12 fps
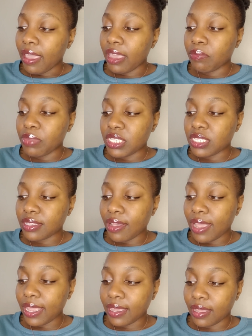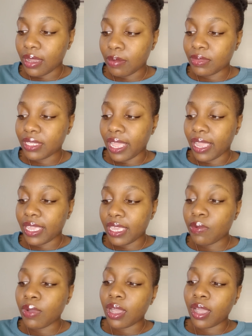and besought him that
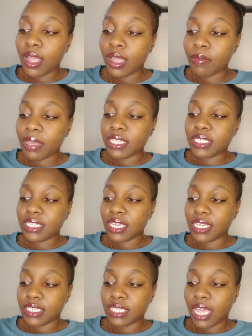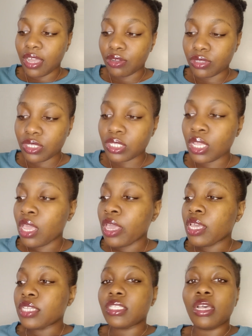he would come into his house.
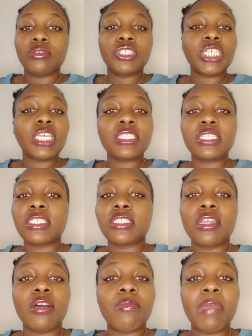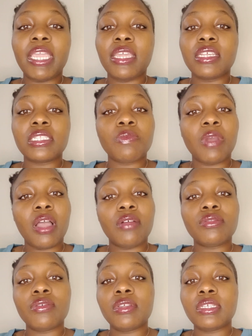So Jesus still making his
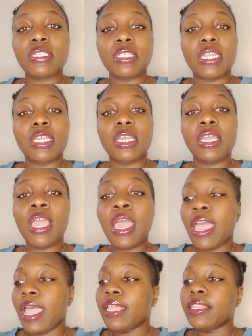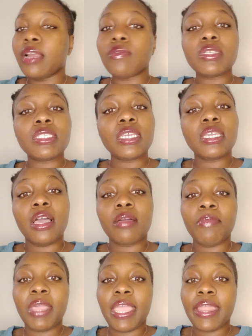round through the city, and there was a
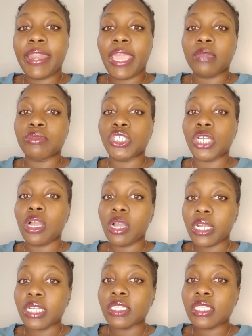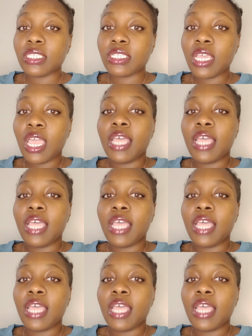young man named Jarius